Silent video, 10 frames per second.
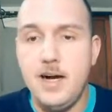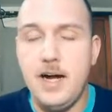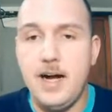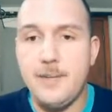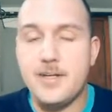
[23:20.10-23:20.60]

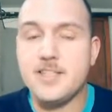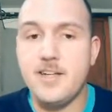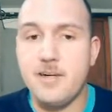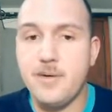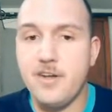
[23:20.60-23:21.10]
I'm
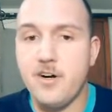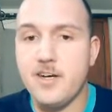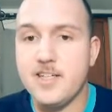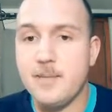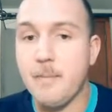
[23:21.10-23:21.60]
excited to play the
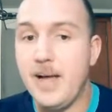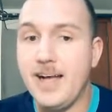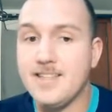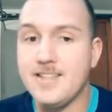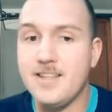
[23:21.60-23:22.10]
archetype. I'm
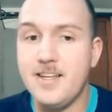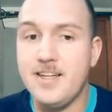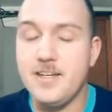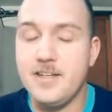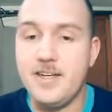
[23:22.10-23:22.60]
hesitantly
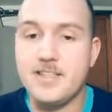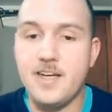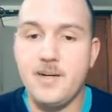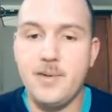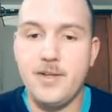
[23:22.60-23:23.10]

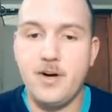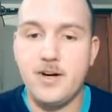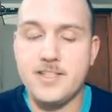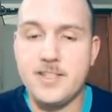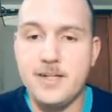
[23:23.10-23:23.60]
excited to play the
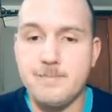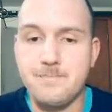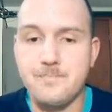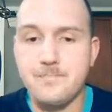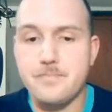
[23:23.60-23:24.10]
archetype.
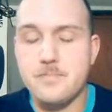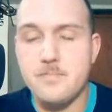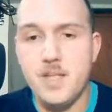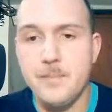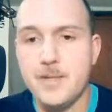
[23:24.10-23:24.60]

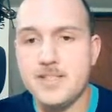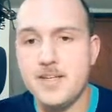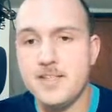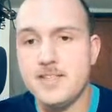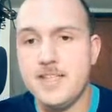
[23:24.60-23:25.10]
I'm excited
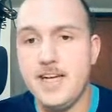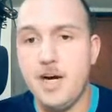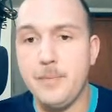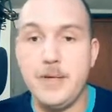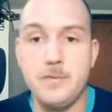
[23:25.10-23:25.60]
to see how
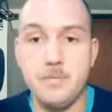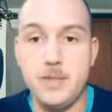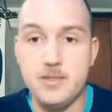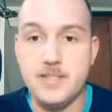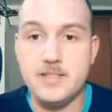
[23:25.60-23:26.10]
people
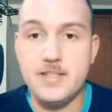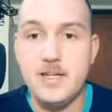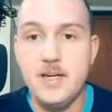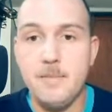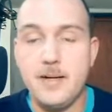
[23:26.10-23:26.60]
build it,
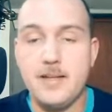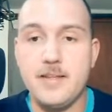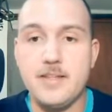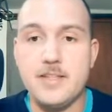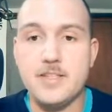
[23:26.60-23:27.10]
but I
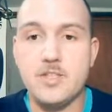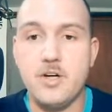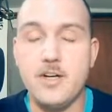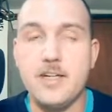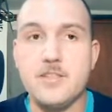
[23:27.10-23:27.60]
think that this
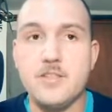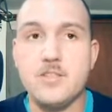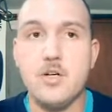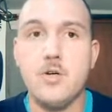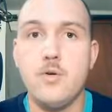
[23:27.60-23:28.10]
card is
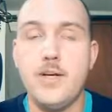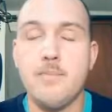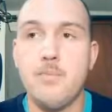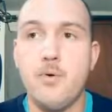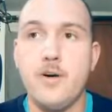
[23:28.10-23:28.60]
so
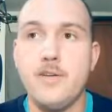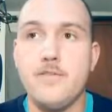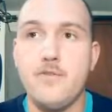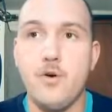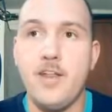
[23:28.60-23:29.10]
important
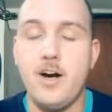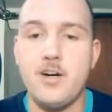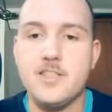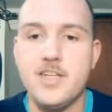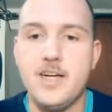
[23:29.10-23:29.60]
for that
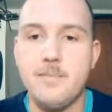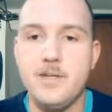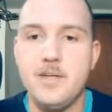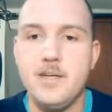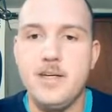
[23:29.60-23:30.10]
archetype.
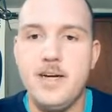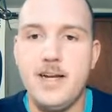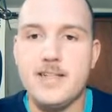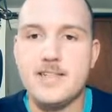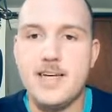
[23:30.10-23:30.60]

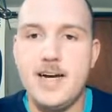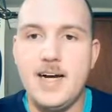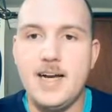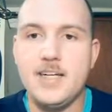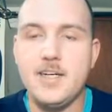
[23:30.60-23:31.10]
And it's
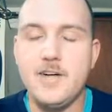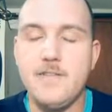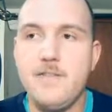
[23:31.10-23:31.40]
kind of